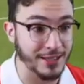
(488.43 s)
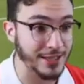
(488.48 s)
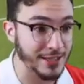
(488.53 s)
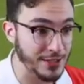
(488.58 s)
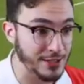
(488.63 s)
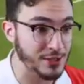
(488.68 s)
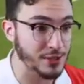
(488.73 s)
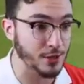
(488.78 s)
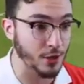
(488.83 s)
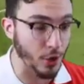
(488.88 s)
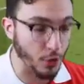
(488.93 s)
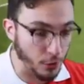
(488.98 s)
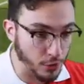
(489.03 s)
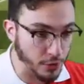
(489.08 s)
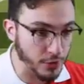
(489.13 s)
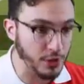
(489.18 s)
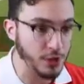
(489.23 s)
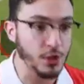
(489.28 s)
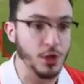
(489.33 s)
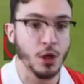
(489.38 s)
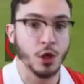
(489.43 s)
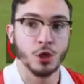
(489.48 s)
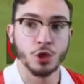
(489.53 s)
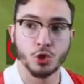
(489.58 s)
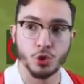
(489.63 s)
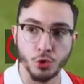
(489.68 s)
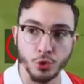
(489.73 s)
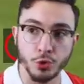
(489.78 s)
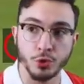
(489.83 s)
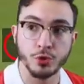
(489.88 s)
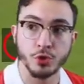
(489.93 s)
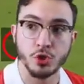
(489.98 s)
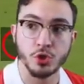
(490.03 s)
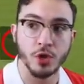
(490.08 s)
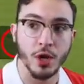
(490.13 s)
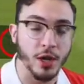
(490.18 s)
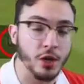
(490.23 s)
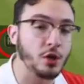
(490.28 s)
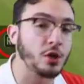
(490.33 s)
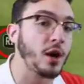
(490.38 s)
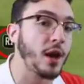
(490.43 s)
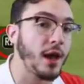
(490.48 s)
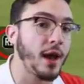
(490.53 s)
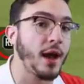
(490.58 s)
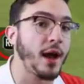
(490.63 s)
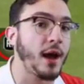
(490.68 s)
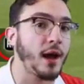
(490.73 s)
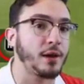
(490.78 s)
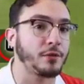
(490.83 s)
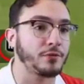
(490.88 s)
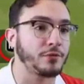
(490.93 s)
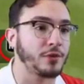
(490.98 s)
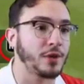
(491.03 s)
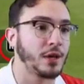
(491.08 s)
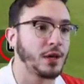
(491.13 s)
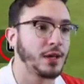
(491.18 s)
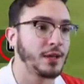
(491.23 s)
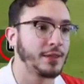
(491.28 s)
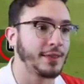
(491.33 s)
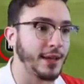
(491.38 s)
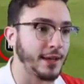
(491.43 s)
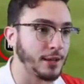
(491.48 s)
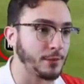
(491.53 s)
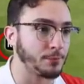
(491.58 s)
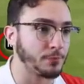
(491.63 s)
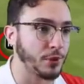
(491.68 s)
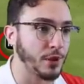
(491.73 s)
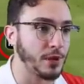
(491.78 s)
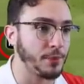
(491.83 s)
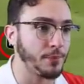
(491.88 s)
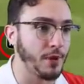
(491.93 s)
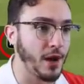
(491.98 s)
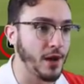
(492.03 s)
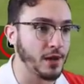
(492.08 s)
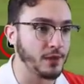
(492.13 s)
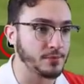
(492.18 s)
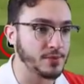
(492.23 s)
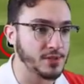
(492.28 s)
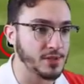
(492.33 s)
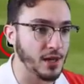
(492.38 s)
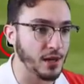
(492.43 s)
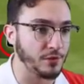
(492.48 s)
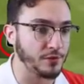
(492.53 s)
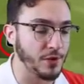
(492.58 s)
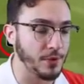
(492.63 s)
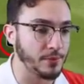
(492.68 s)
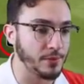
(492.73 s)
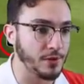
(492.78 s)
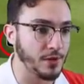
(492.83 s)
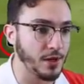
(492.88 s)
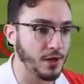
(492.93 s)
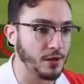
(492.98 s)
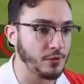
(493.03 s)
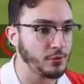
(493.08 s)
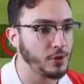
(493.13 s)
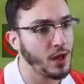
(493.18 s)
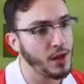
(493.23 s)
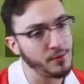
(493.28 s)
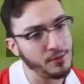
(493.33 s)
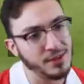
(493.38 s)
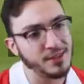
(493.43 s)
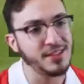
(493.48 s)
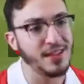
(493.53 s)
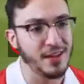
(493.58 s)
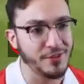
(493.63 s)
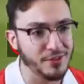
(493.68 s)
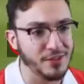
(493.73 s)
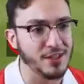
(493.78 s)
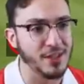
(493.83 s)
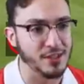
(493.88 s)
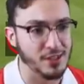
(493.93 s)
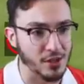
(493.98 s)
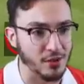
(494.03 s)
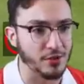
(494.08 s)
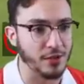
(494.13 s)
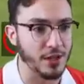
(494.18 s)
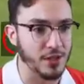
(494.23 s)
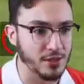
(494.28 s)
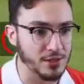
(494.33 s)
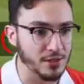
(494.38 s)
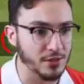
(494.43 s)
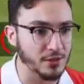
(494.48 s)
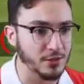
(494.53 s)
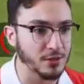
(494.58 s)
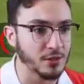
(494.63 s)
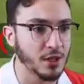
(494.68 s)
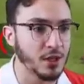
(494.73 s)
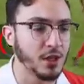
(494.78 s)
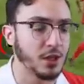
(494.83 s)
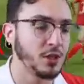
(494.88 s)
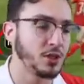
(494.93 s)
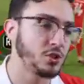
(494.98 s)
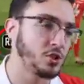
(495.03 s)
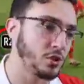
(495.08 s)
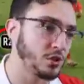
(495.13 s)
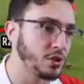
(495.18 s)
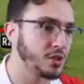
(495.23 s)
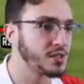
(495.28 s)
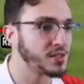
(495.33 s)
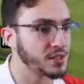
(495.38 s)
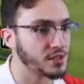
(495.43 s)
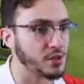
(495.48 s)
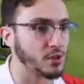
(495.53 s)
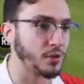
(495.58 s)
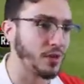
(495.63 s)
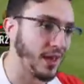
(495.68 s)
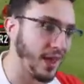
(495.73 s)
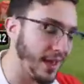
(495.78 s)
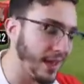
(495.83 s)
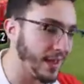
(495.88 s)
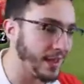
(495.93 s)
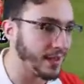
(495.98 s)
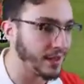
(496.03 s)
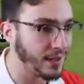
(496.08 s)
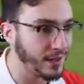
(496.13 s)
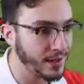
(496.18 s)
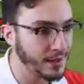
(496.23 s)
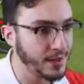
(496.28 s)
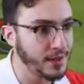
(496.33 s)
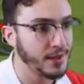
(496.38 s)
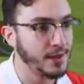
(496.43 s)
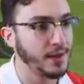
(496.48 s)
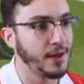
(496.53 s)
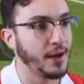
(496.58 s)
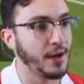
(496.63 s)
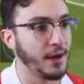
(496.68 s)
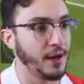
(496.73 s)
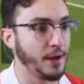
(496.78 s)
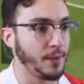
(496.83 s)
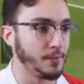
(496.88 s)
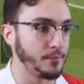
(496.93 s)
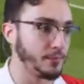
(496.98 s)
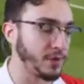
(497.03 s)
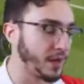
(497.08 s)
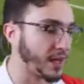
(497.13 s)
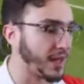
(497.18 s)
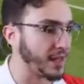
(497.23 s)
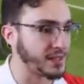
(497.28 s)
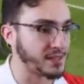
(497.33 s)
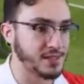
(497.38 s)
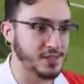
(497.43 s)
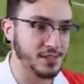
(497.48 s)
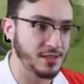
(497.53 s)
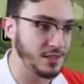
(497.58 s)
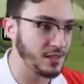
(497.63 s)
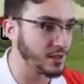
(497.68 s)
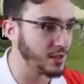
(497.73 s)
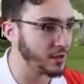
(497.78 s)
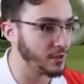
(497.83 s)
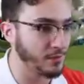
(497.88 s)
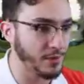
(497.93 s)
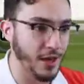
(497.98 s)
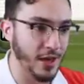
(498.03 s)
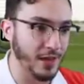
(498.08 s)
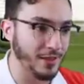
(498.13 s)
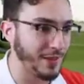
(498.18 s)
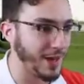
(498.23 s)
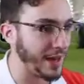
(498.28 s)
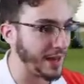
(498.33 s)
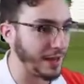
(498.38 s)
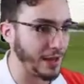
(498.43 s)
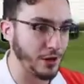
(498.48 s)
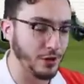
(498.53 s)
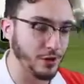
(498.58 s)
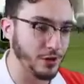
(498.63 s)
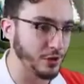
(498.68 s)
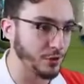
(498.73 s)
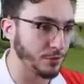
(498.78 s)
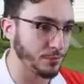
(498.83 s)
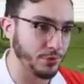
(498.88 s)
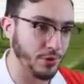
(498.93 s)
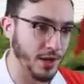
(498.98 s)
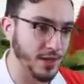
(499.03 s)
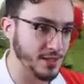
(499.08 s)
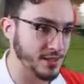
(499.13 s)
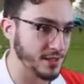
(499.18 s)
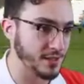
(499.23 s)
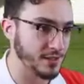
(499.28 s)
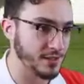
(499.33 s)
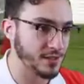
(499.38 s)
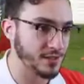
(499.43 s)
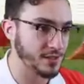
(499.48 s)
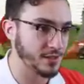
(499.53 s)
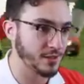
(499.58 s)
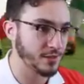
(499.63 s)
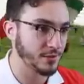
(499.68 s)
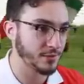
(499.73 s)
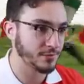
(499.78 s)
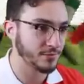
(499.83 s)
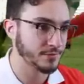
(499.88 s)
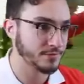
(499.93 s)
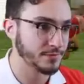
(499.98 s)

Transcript: I think he's the only true striker I have that can play by himself up there. Well, I mean, David does all right too. Jonas is okay. But Castillo, man, that aerial presence.